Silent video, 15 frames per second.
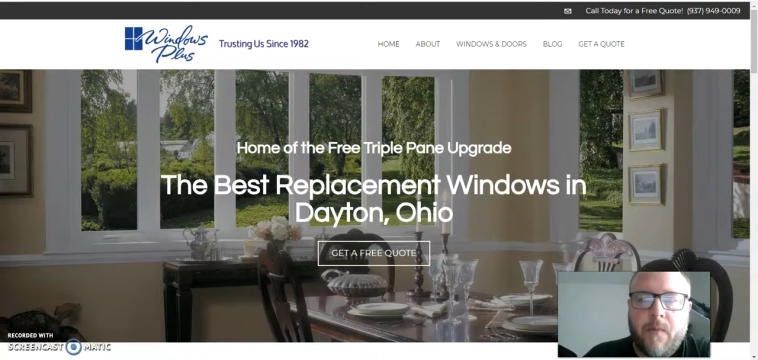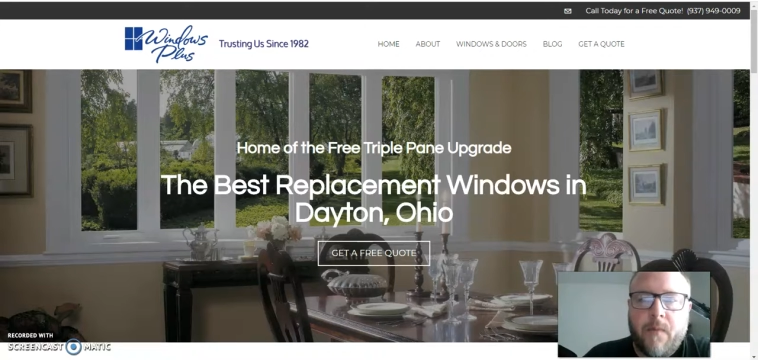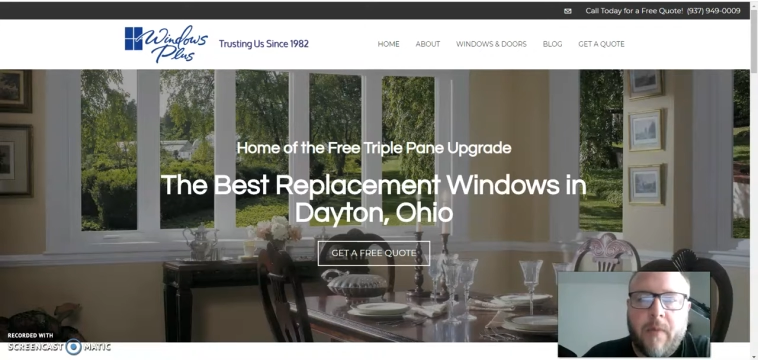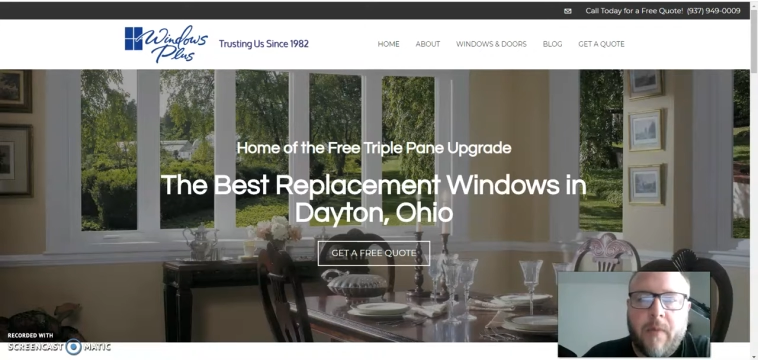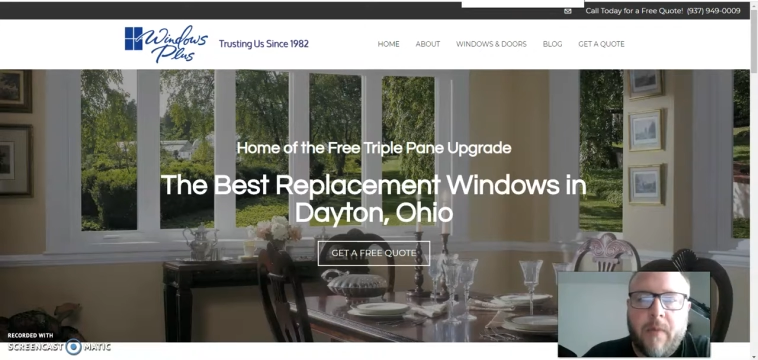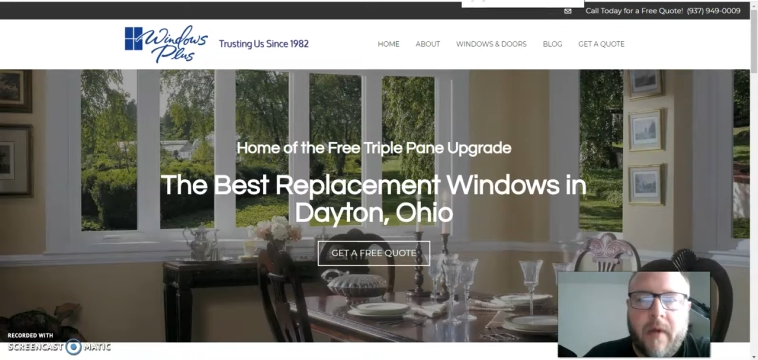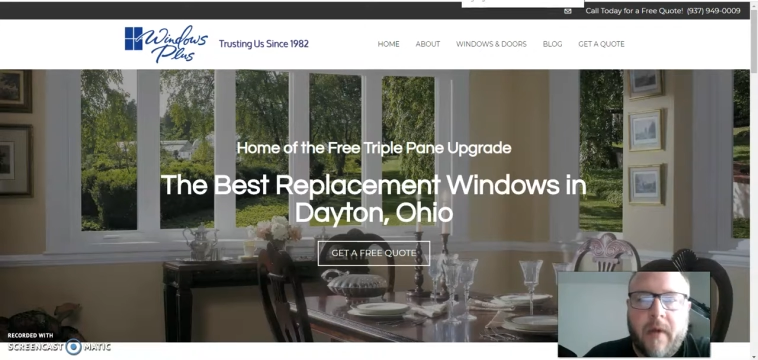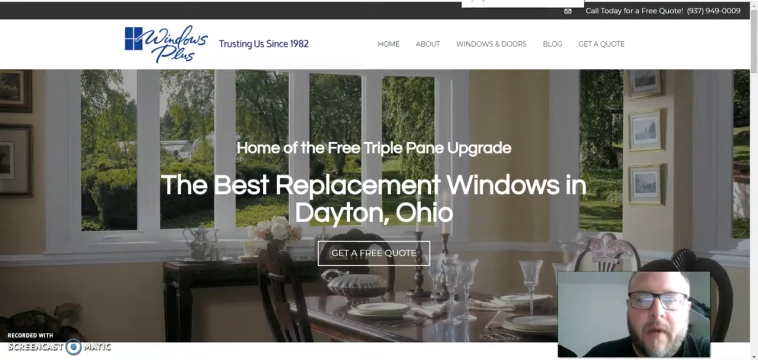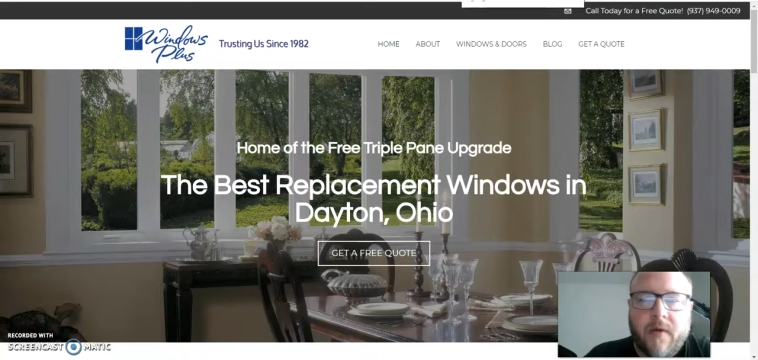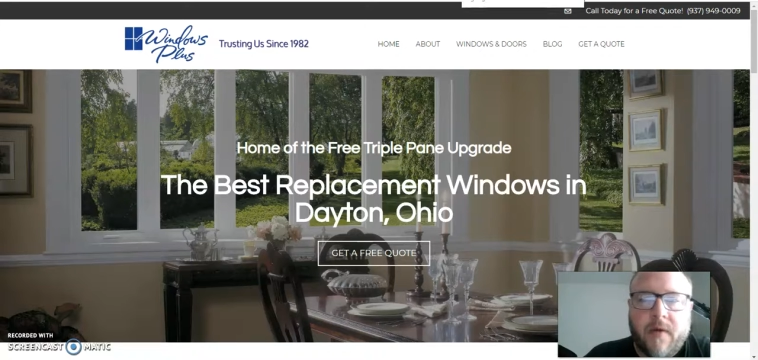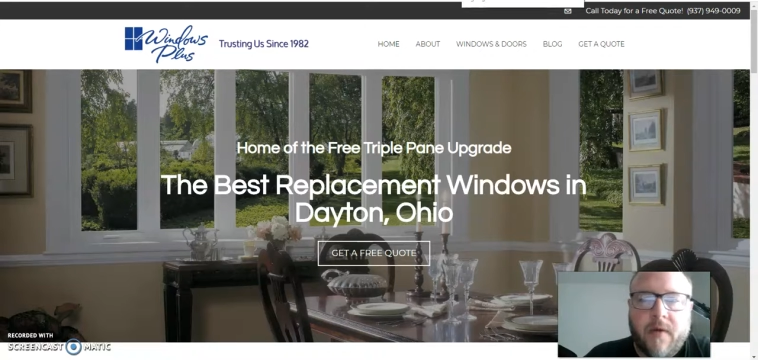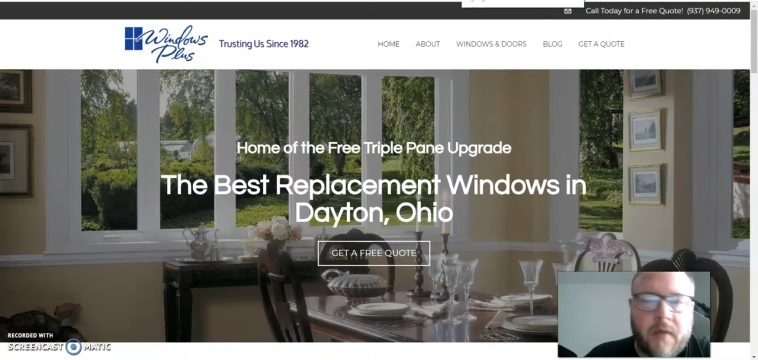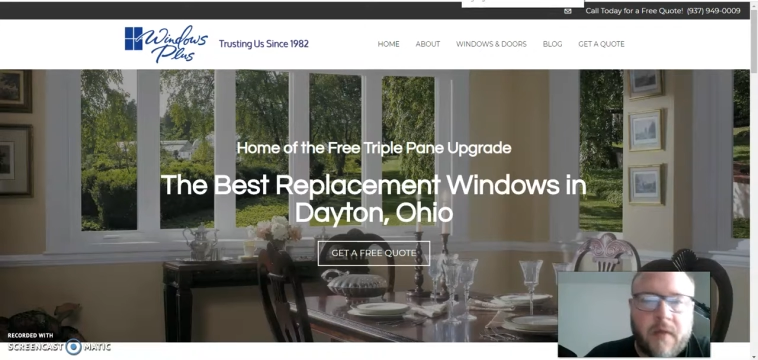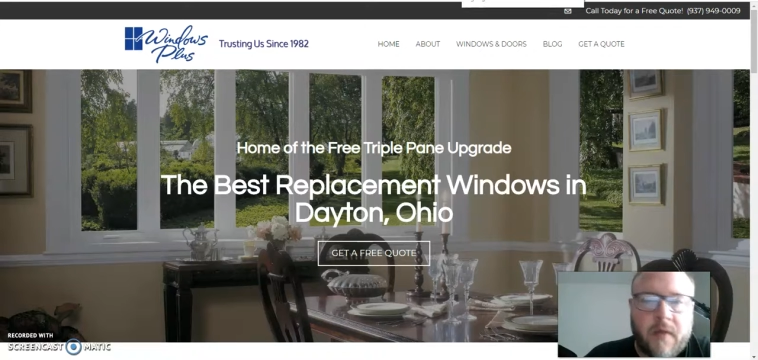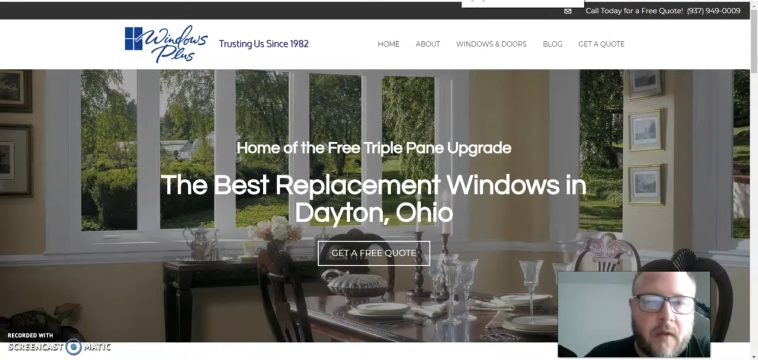
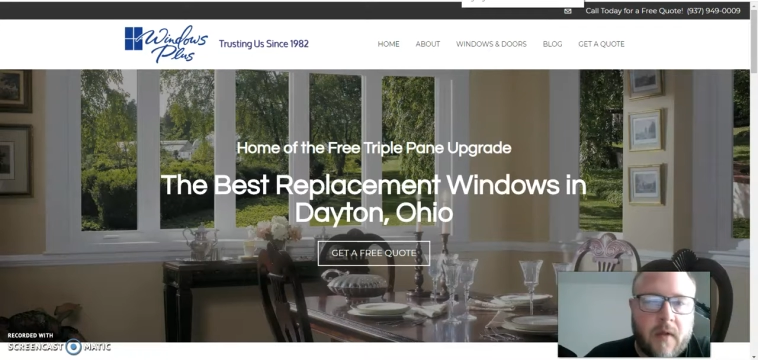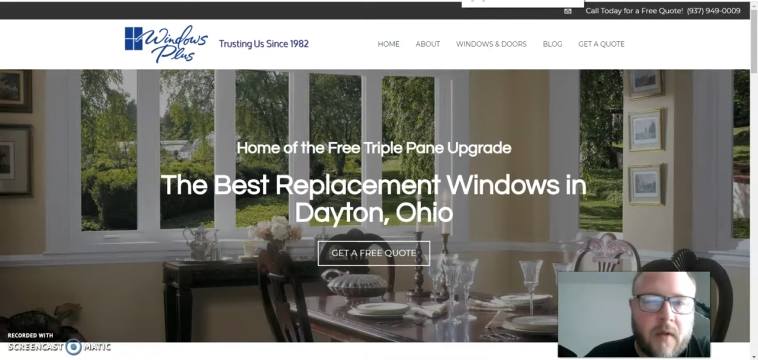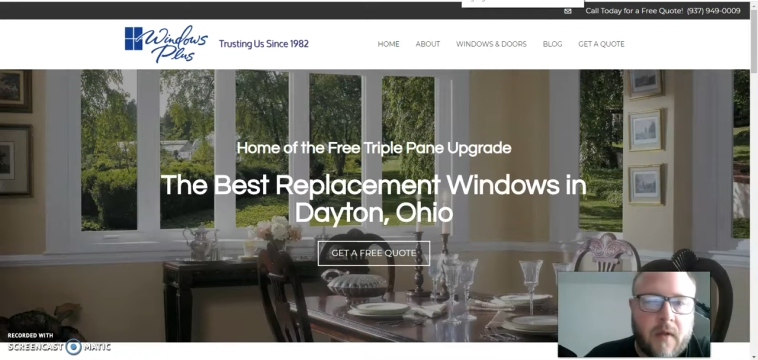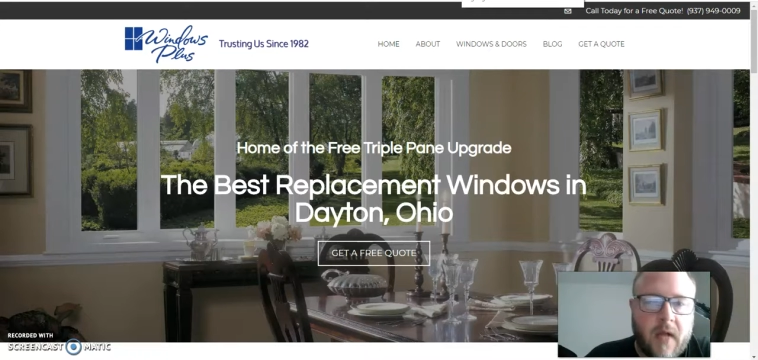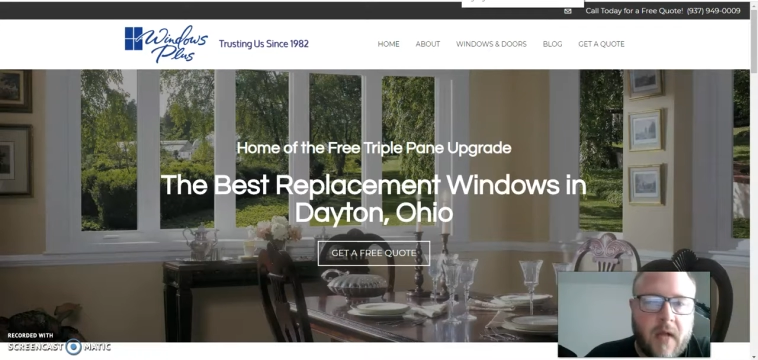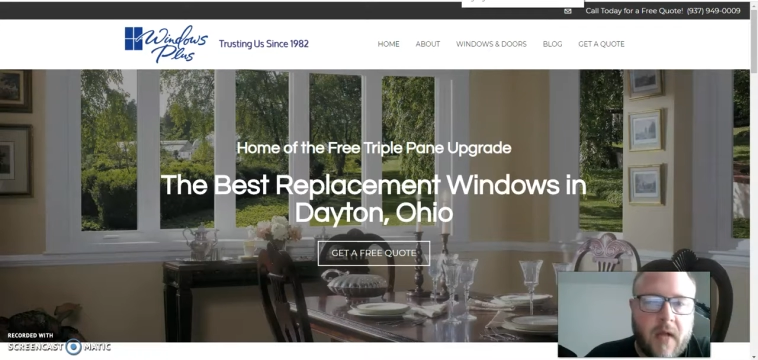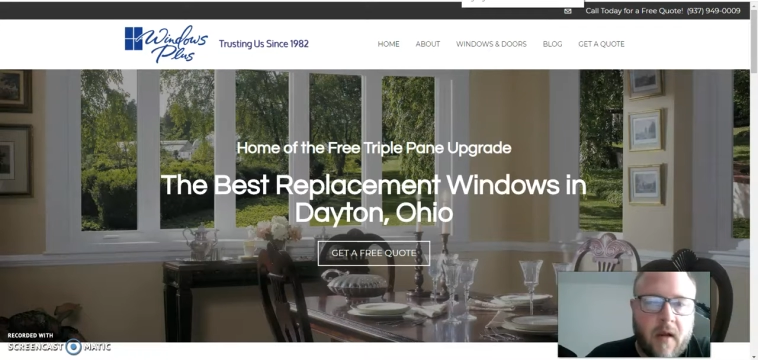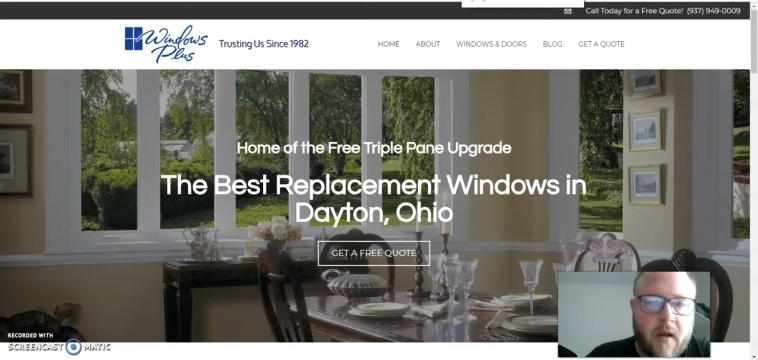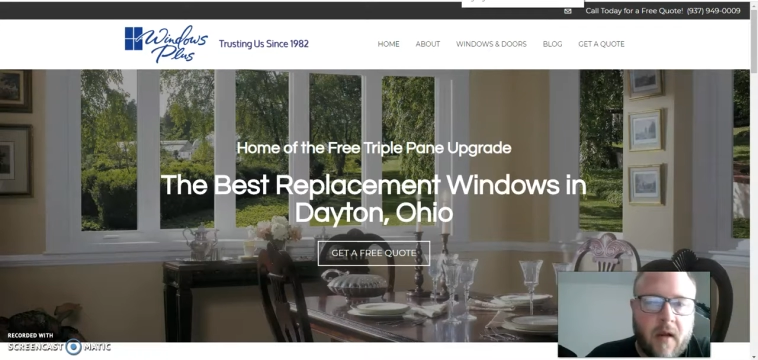competitors in the Dayton